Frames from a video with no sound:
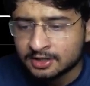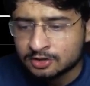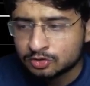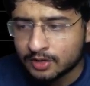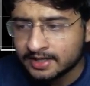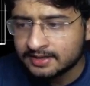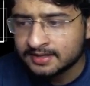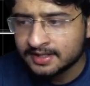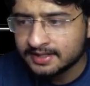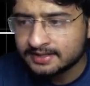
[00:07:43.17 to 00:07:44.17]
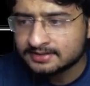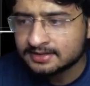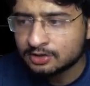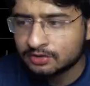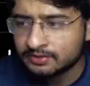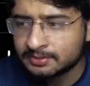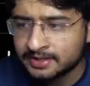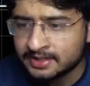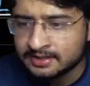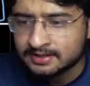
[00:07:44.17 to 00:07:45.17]
So I think it is clear to
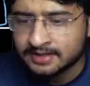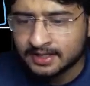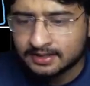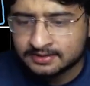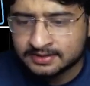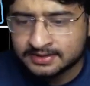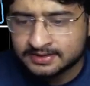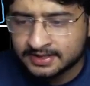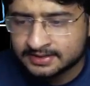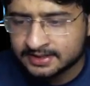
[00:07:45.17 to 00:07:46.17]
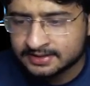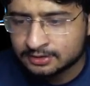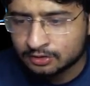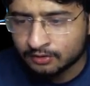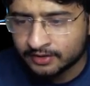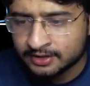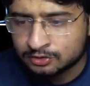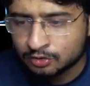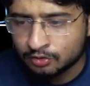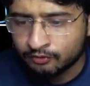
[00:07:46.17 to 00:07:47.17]
everybody that these test cases of n is
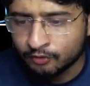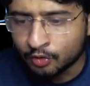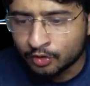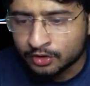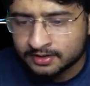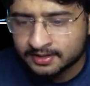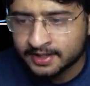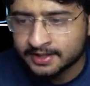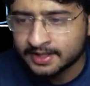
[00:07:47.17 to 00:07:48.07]
equal to 4, right?